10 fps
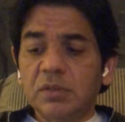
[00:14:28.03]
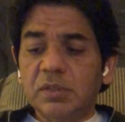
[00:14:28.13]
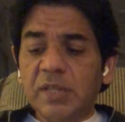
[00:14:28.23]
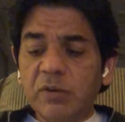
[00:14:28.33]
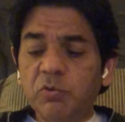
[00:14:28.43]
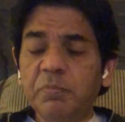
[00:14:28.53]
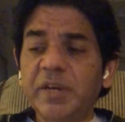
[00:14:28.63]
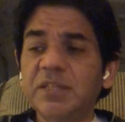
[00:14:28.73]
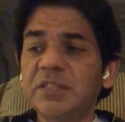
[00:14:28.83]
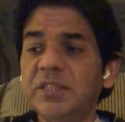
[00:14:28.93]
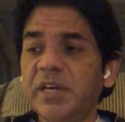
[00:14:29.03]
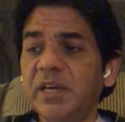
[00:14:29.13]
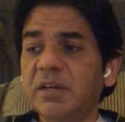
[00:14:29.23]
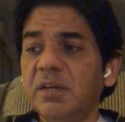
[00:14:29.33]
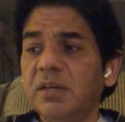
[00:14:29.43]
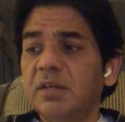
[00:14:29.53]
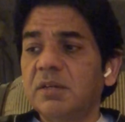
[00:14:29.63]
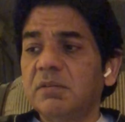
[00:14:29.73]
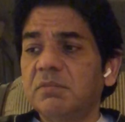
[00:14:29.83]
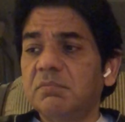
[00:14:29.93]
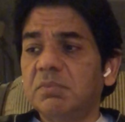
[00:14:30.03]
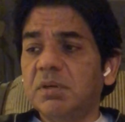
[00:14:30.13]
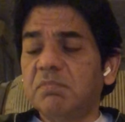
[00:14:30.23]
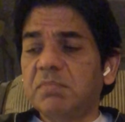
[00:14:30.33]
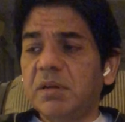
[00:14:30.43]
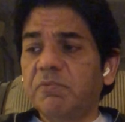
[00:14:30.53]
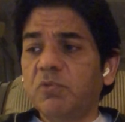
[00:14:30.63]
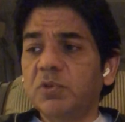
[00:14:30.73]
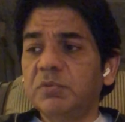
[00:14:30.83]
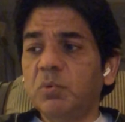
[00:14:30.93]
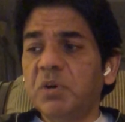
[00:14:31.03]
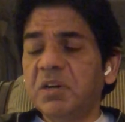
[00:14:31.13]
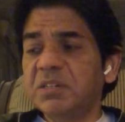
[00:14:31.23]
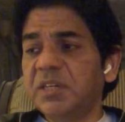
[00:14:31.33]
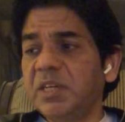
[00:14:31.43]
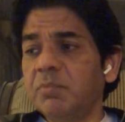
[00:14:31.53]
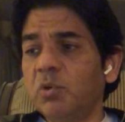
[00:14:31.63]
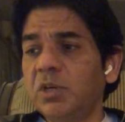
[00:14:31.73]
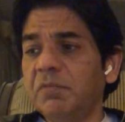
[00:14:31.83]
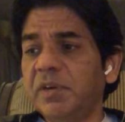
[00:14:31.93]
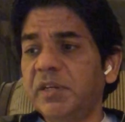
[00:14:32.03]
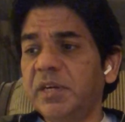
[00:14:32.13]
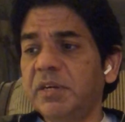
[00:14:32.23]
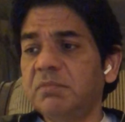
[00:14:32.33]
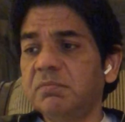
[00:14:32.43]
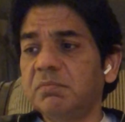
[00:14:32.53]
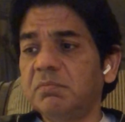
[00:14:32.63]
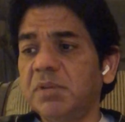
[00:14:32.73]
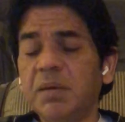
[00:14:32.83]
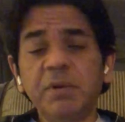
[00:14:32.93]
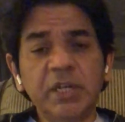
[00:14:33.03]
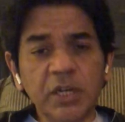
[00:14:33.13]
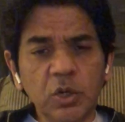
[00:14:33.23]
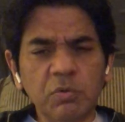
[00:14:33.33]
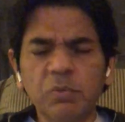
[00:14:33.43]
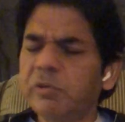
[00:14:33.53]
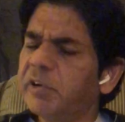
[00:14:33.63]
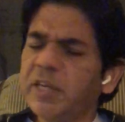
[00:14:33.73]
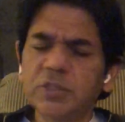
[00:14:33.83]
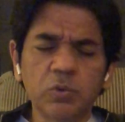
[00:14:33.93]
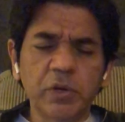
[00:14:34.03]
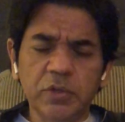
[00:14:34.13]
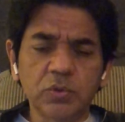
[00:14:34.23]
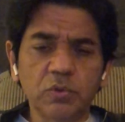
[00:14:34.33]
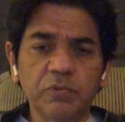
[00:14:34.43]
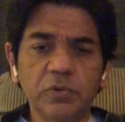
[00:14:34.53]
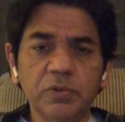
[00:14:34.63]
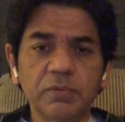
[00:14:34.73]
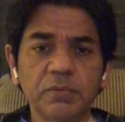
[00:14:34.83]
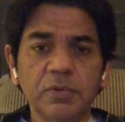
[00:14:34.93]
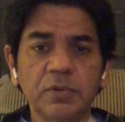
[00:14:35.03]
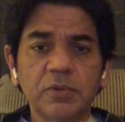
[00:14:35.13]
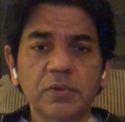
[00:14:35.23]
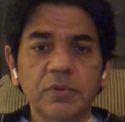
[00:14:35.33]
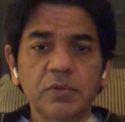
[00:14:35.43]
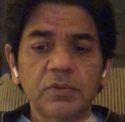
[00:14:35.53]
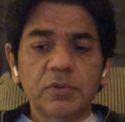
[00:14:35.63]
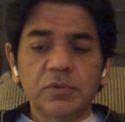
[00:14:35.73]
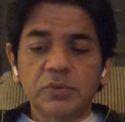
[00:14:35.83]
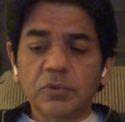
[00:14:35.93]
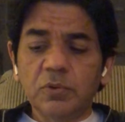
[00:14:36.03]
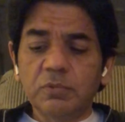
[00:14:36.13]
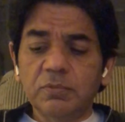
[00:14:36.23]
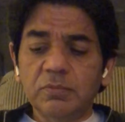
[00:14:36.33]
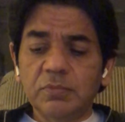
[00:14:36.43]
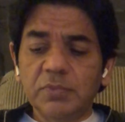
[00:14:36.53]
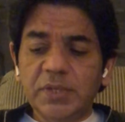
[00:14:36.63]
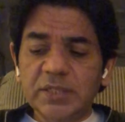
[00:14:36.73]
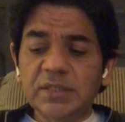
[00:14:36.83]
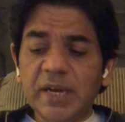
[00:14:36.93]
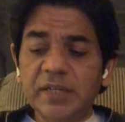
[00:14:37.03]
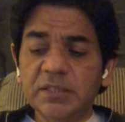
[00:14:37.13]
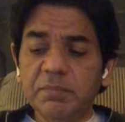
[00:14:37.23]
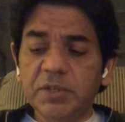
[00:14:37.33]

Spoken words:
that would be at stake. And of course, if the workers are demotivated, labor turnover will rise, so on and so forth. So yes, that is